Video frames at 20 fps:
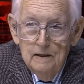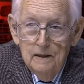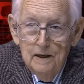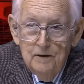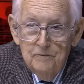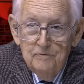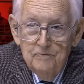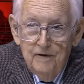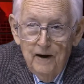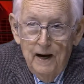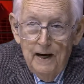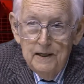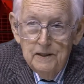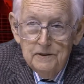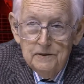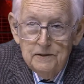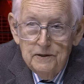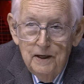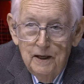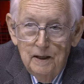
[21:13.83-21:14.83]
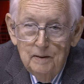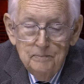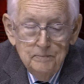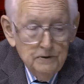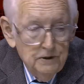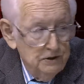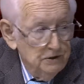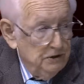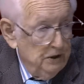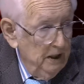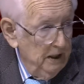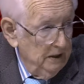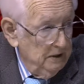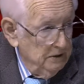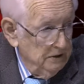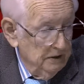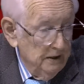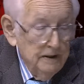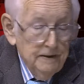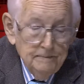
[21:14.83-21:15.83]
advise them to
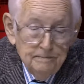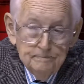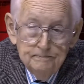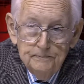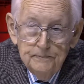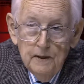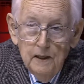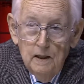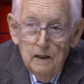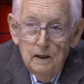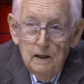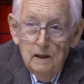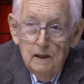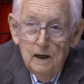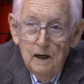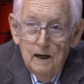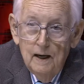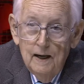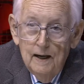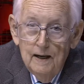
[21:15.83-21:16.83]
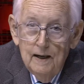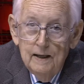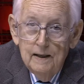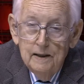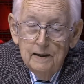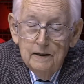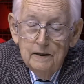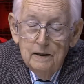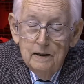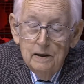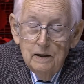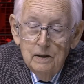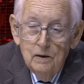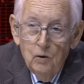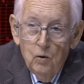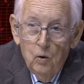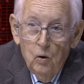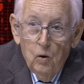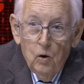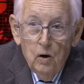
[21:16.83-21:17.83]
change it uh,
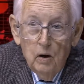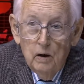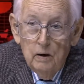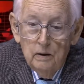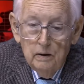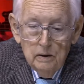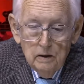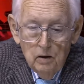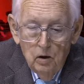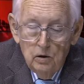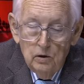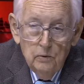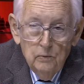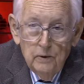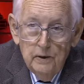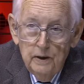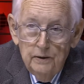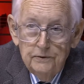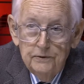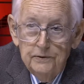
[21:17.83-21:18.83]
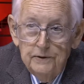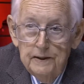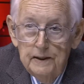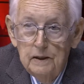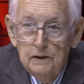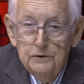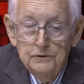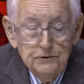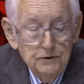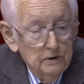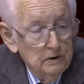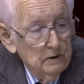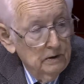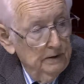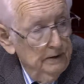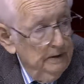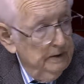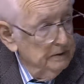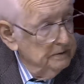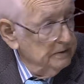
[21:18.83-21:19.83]
or go to another dealer,
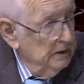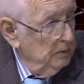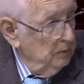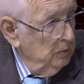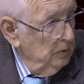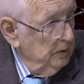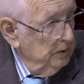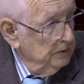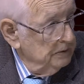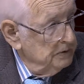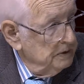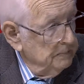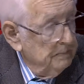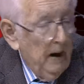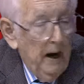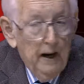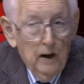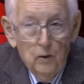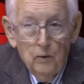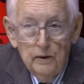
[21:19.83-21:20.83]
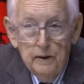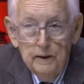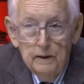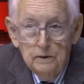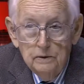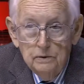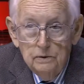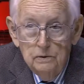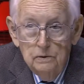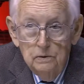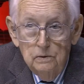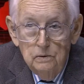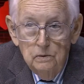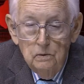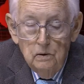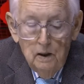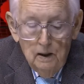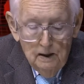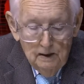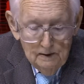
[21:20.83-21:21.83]
certainly, because then we're conspiring
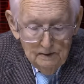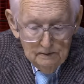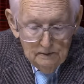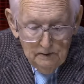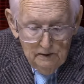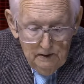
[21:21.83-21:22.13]
to uh,